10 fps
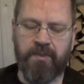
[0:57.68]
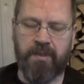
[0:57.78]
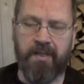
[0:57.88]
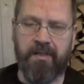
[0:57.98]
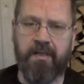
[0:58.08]

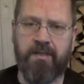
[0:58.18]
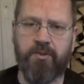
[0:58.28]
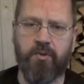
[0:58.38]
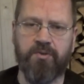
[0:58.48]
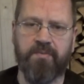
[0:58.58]
And then he
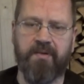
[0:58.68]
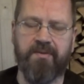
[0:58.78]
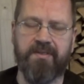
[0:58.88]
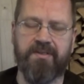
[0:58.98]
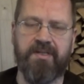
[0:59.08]
talked
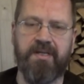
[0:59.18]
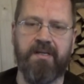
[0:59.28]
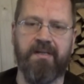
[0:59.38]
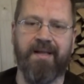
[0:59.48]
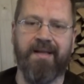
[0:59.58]
about this
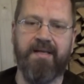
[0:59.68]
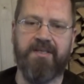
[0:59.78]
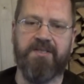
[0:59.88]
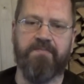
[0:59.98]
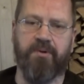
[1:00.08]
deal that
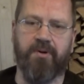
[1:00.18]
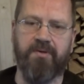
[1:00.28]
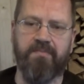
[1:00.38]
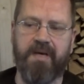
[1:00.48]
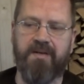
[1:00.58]
his
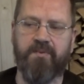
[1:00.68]
party made